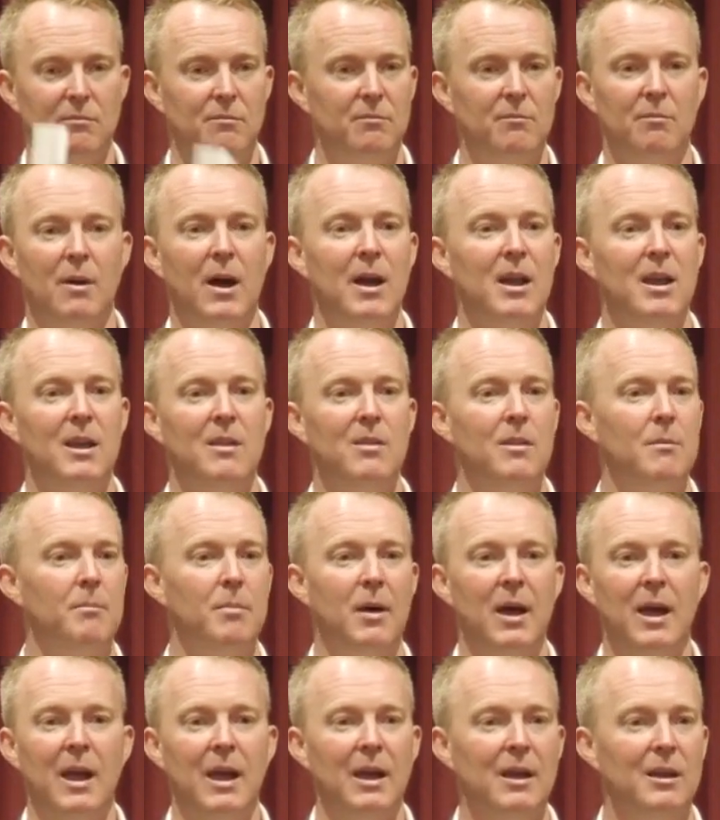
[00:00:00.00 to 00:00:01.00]
money in the
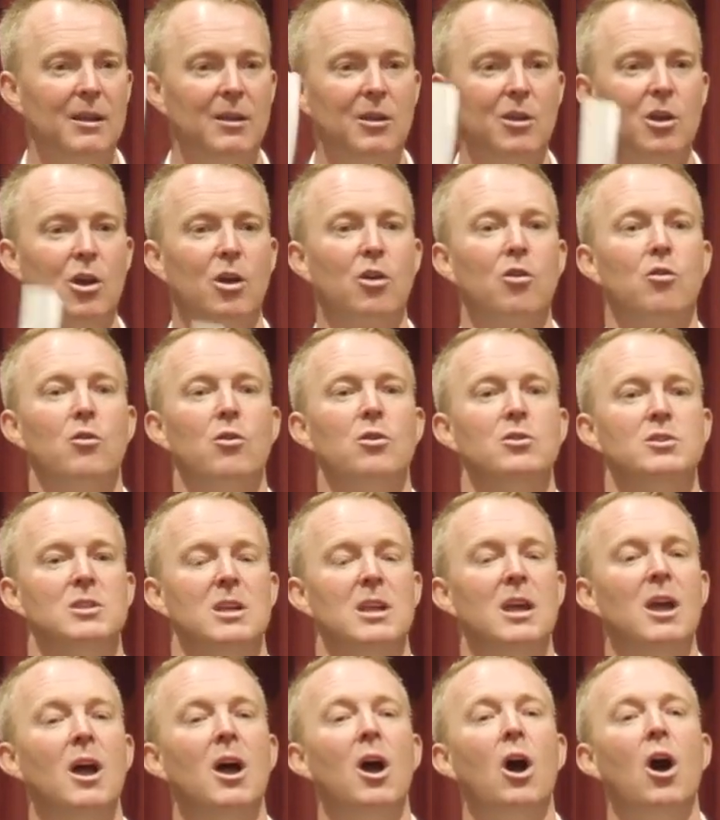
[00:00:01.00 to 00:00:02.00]
bank, you're cruisy.
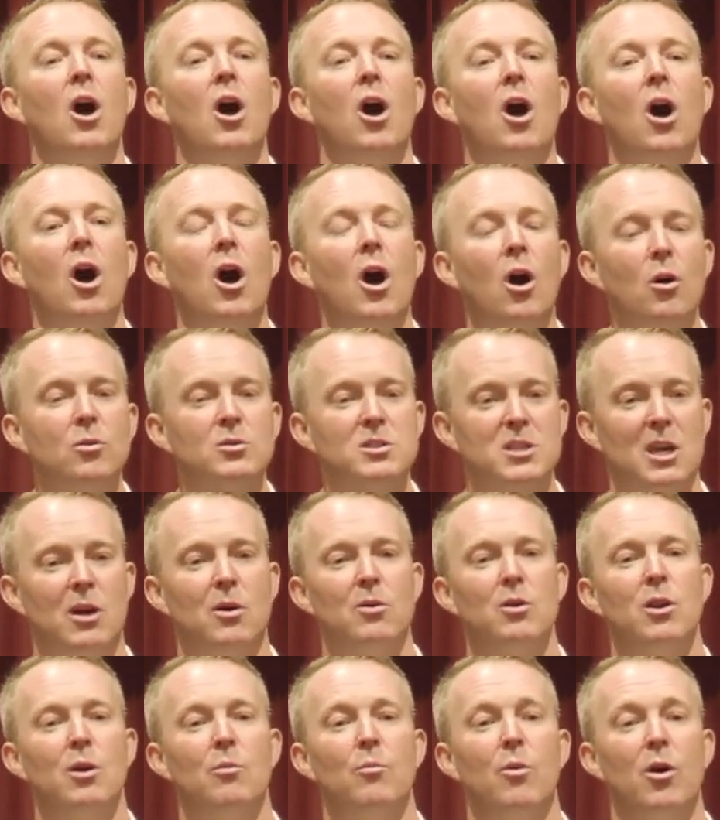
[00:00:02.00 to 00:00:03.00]
I'll
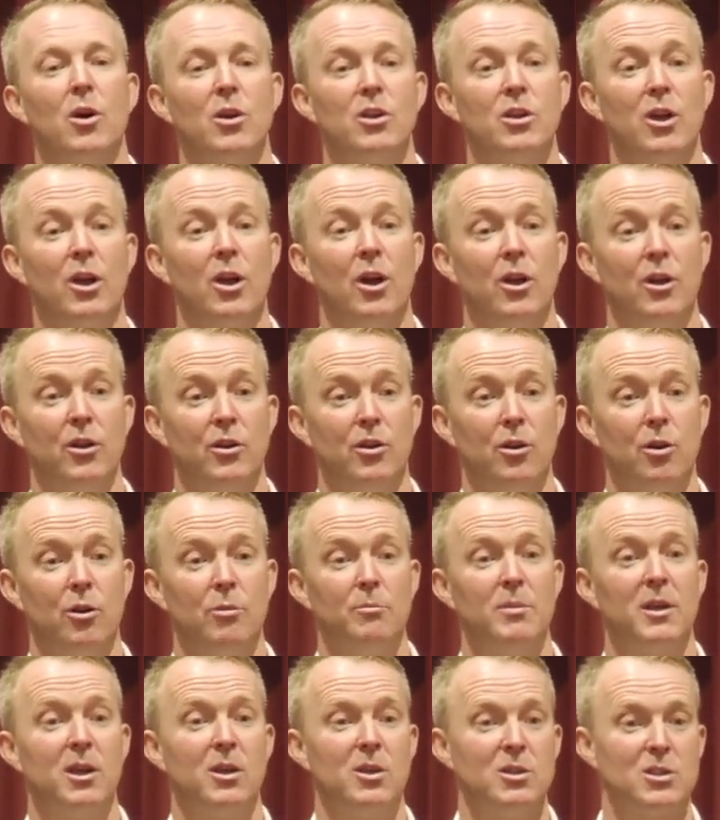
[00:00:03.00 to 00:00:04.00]
tell you what you're going to do
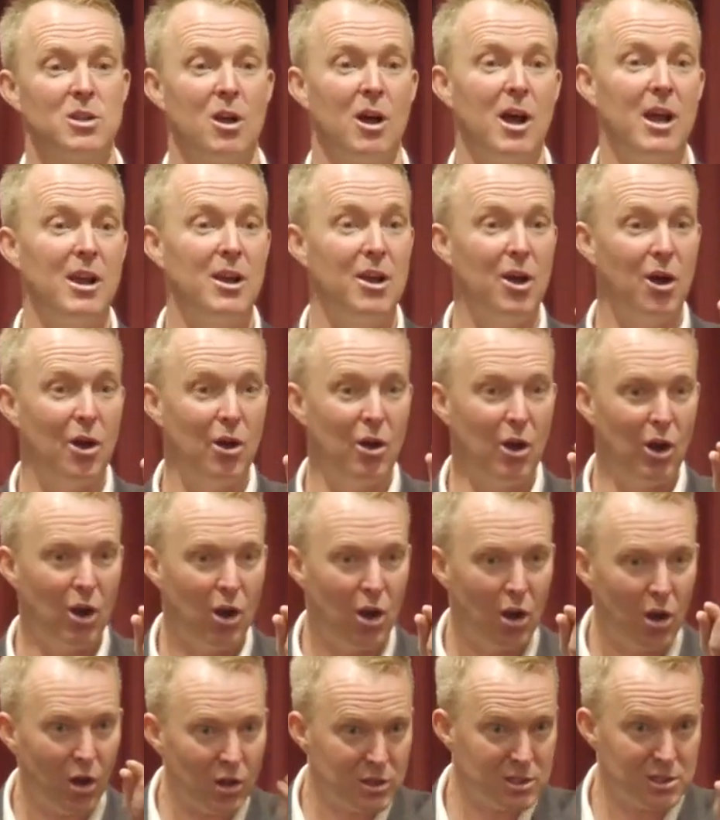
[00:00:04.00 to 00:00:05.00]
because I know
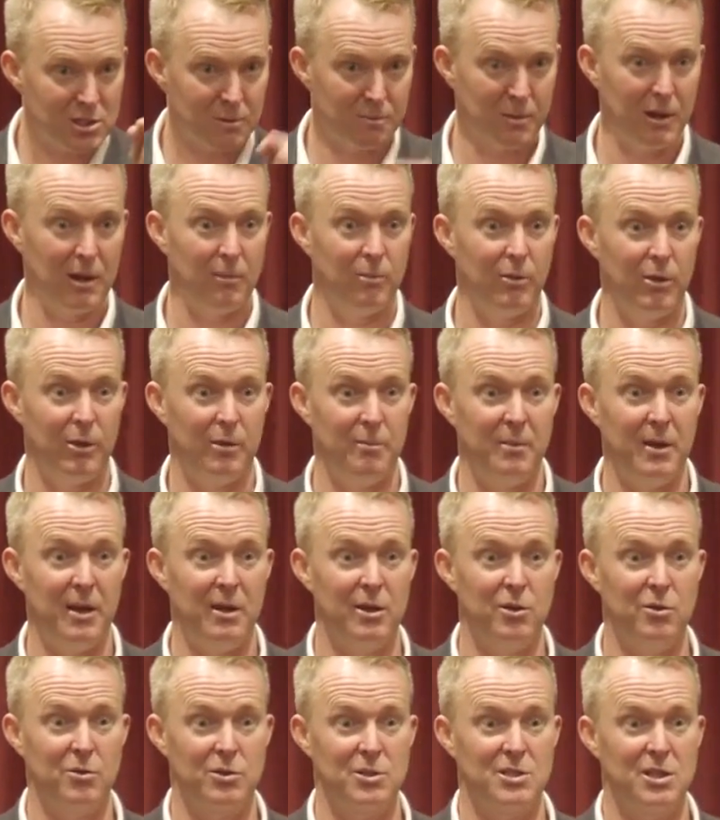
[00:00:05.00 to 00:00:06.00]
lots of people that have been
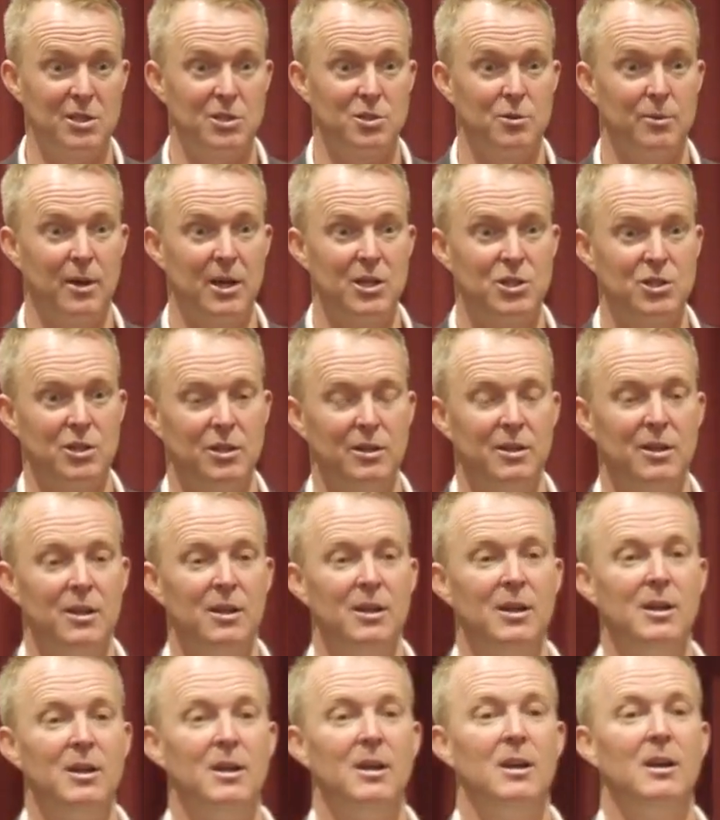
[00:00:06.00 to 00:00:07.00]
in your situation.
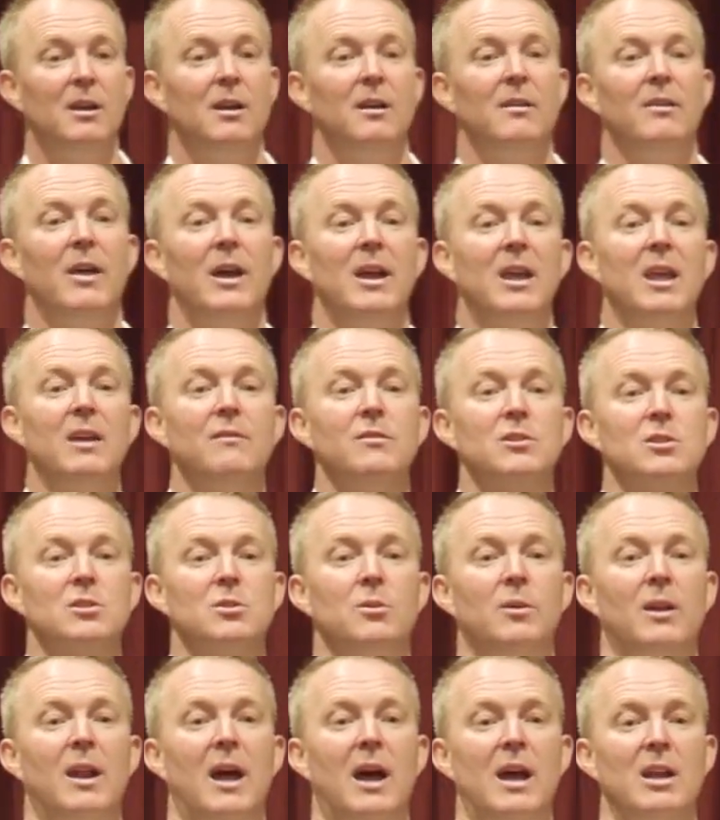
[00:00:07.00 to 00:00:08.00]
They give it
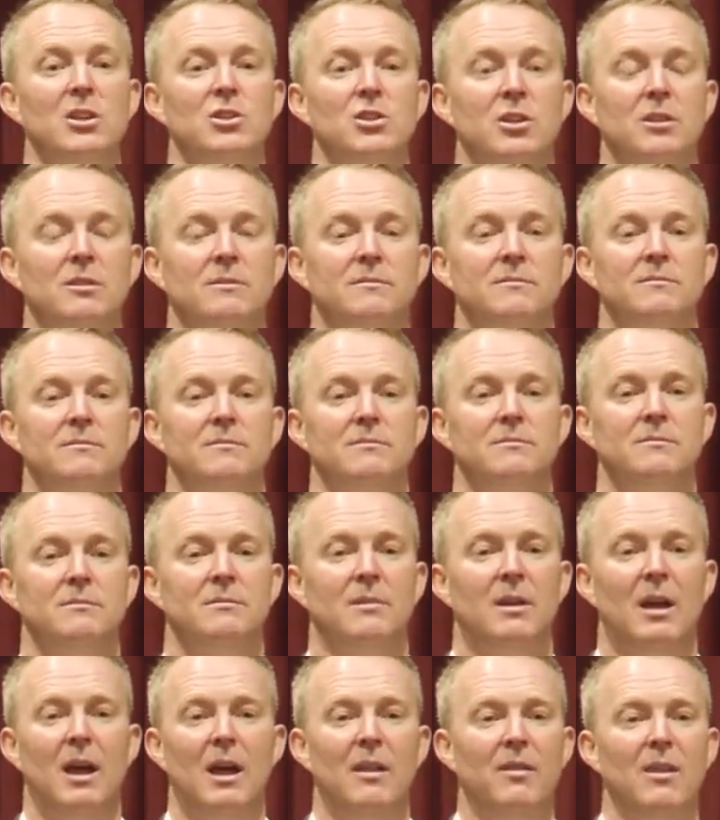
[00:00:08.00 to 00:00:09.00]
to an agent,
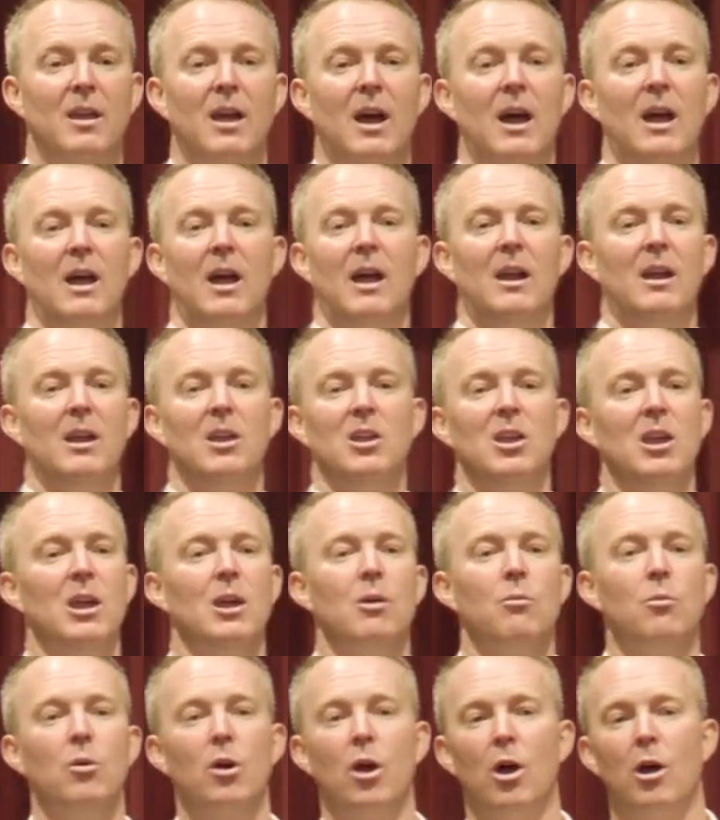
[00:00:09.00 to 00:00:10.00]
and, the, and a
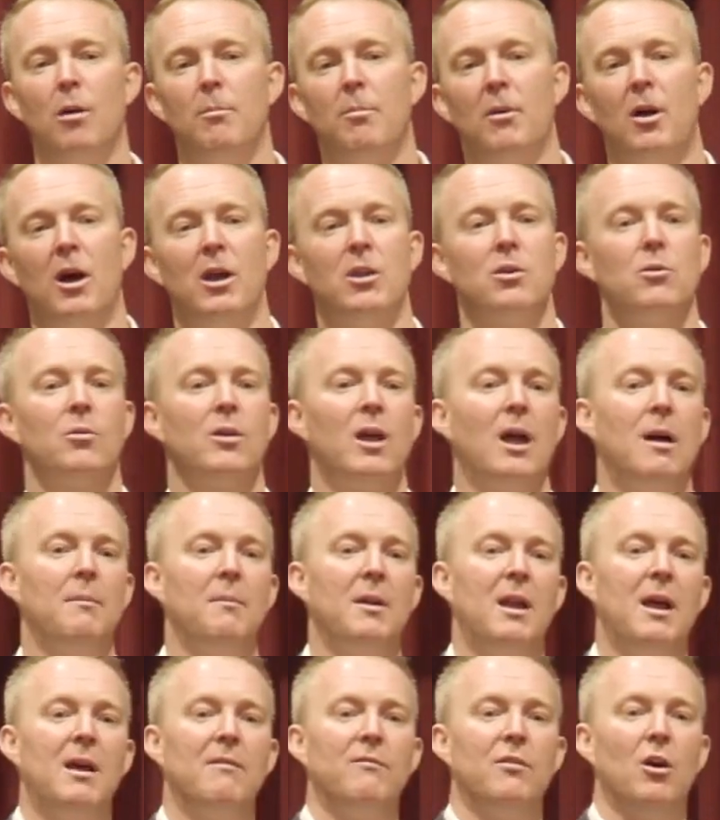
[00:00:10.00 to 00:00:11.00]
year will go by. You'll come
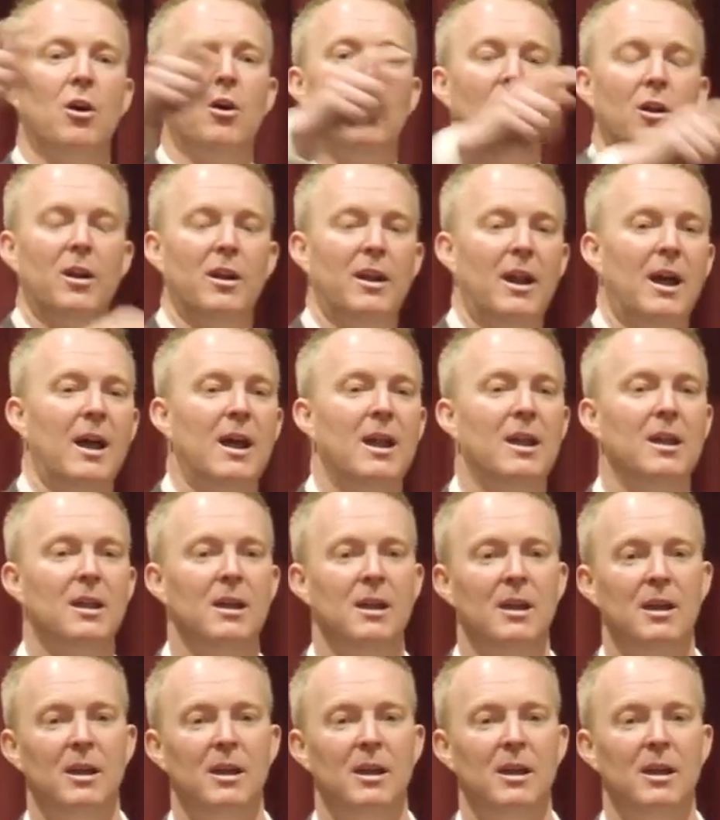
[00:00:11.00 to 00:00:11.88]
and have your holiday,